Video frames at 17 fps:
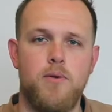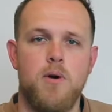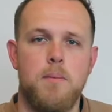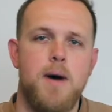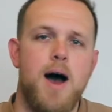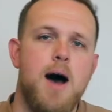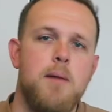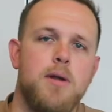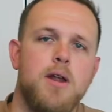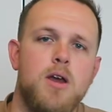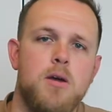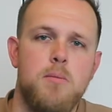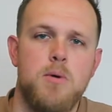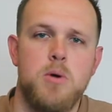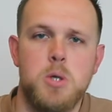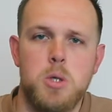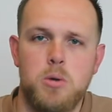apartment and
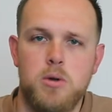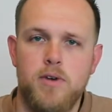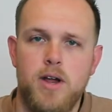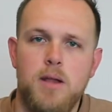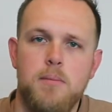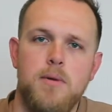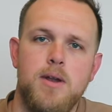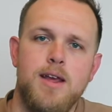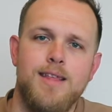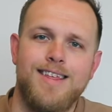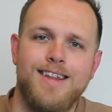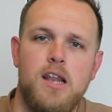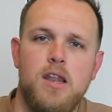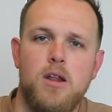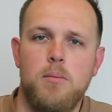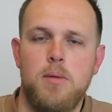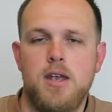commercial development, it's a
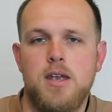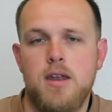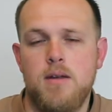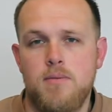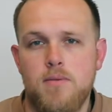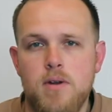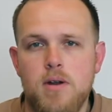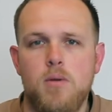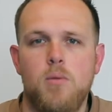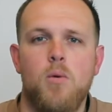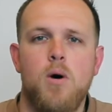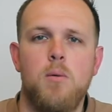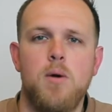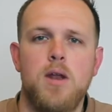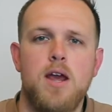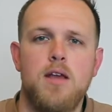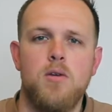little bit different.
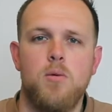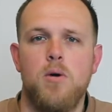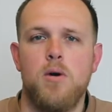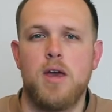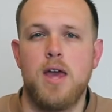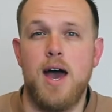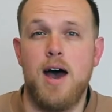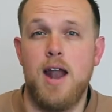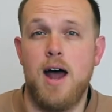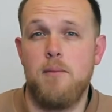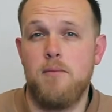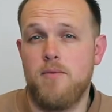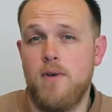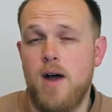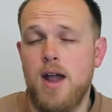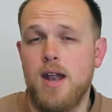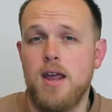What we need to work out up
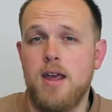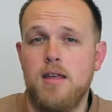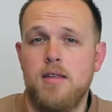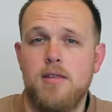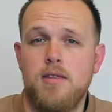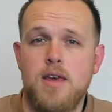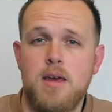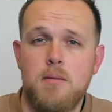front is the